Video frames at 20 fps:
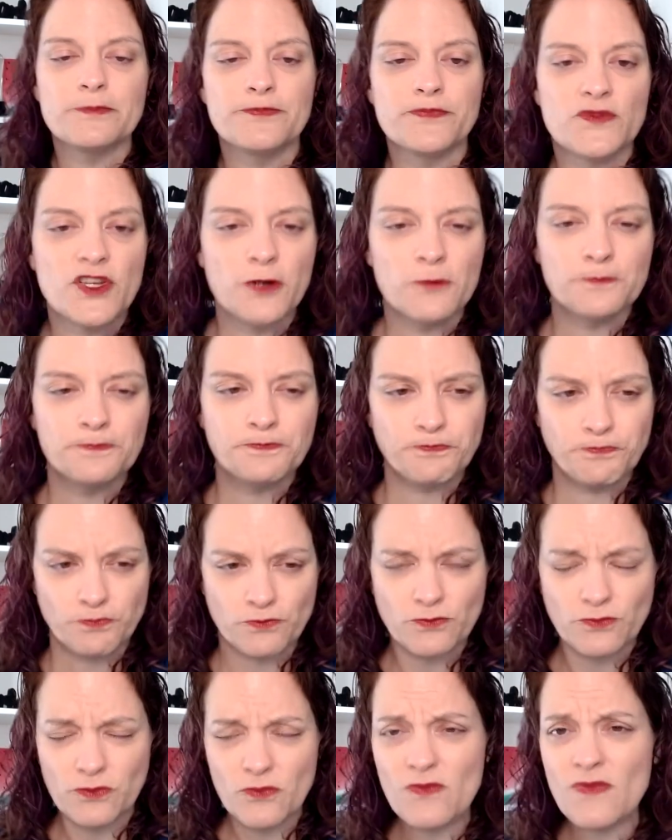So
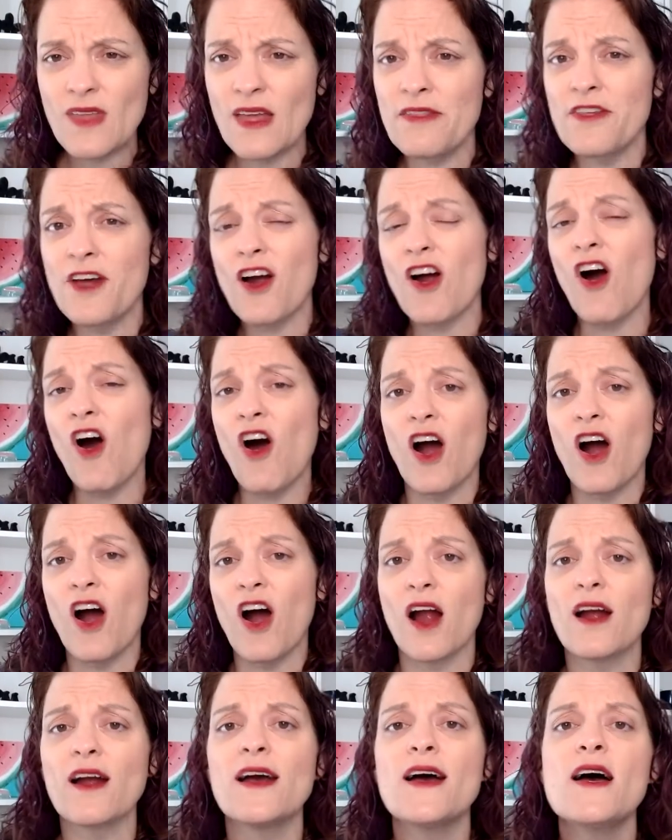there
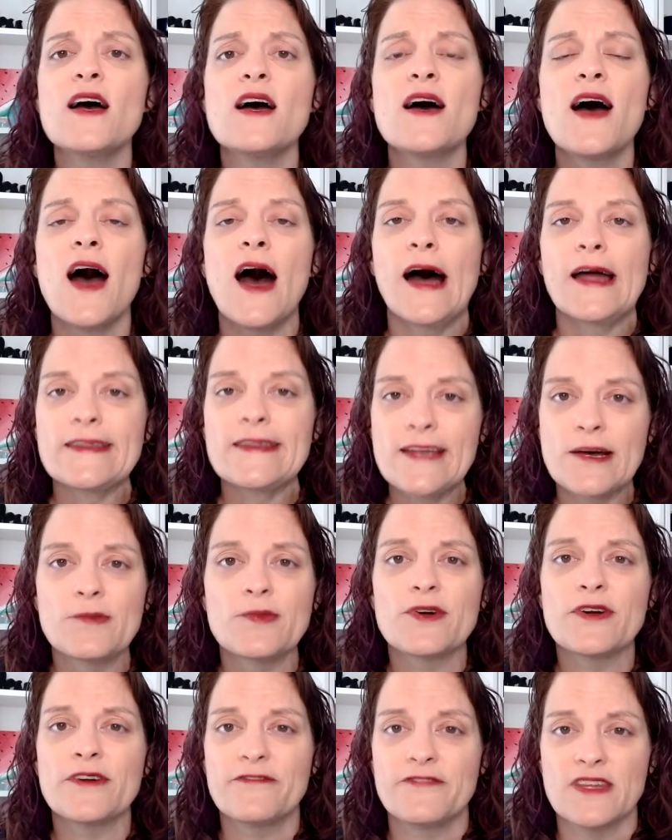are a
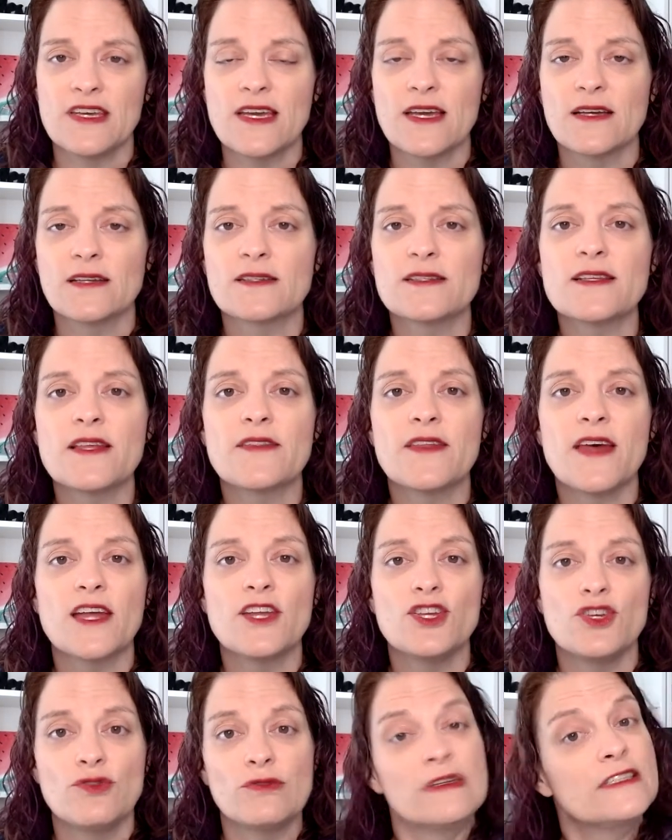number of things that
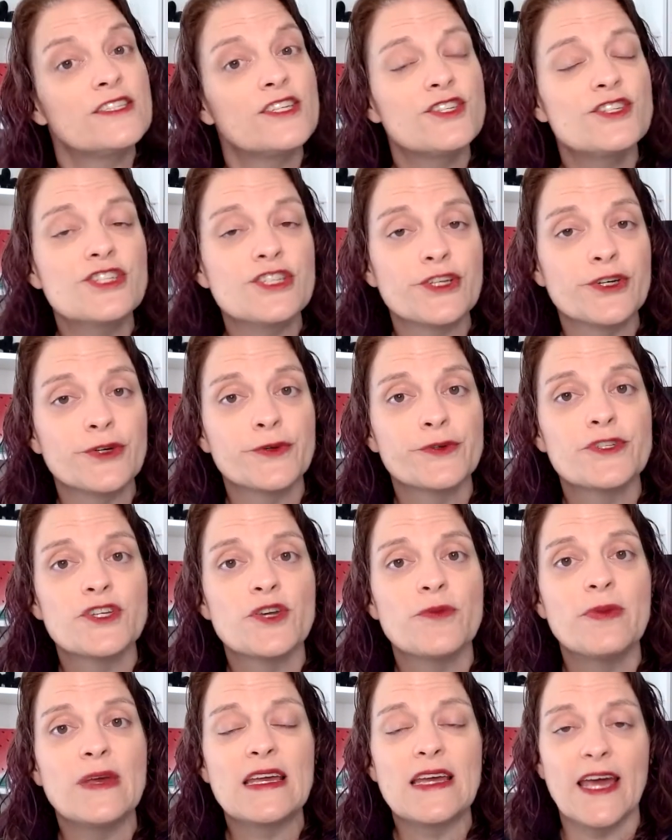you need to do to
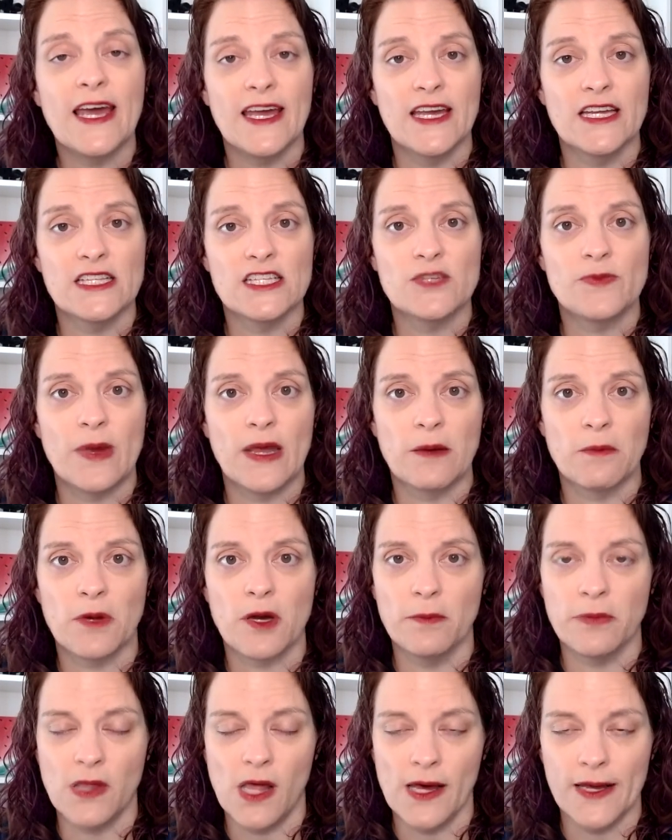be canned spam
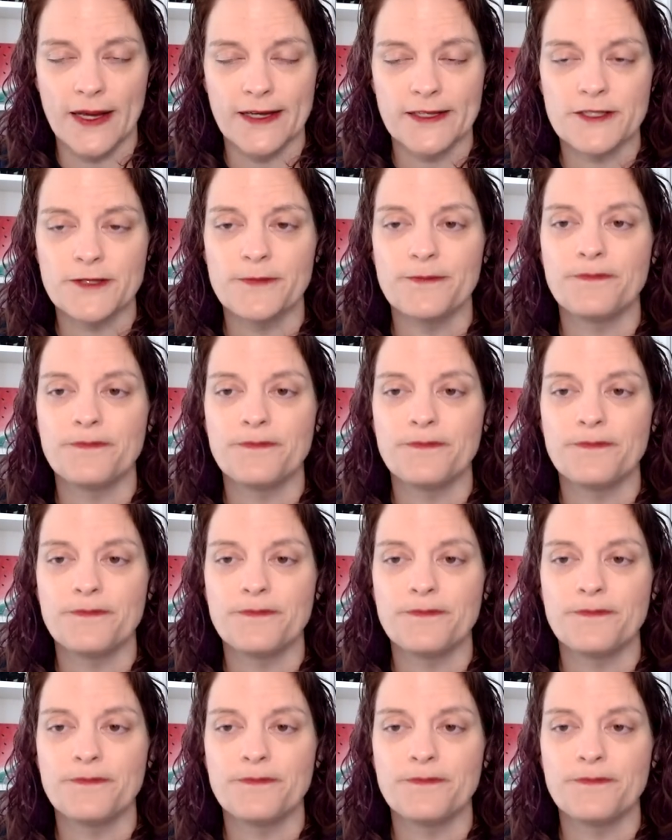compliant.